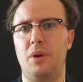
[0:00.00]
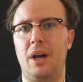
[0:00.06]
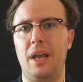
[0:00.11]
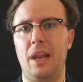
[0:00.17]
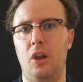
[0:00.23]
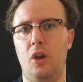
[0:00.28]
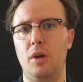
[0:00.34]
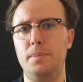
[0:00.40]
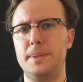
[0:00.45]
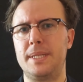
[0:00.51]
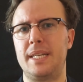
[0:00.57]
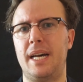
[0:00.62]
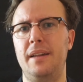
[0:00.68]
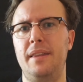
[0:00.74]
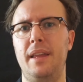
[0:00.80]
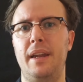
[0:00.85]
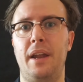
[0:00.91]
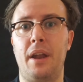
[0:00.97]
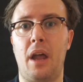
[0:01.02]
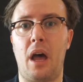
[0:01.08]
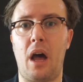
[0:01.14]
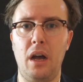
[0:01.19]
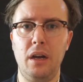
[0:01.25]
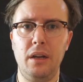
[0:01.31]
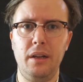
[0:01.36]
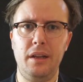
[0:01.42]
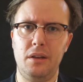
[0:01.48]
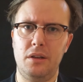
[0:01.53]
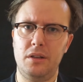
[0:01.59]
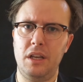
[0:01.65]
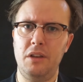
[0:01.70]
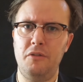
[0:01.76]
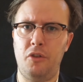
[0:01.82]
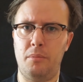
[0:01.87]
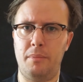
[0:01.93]
why lopsided and
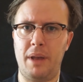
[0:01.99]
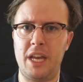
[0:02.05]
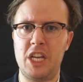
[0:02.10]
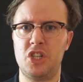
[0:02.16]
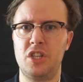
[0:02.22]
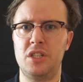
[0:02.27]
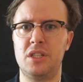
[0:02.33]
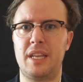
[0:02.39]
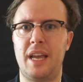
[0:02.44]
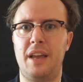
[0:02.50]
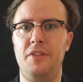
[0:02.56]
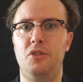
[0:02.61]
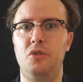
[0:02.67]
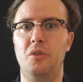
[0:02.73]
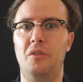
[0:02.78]
ugly-looking formations tend